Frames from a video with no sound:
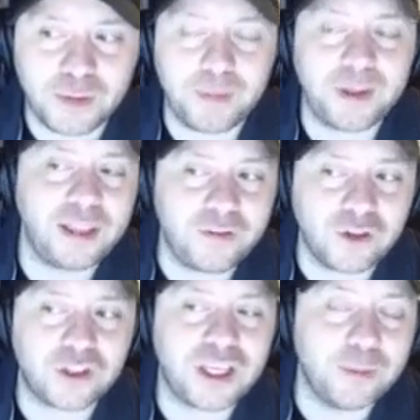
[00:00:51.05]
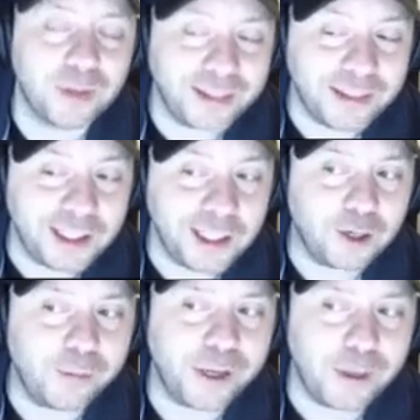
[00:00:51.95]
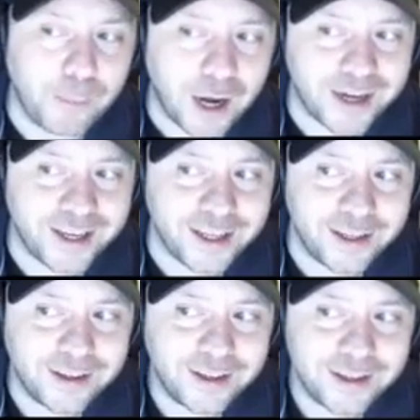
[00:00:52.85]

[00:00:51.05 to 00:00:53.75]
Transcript: Maybe leave your team a little bit of money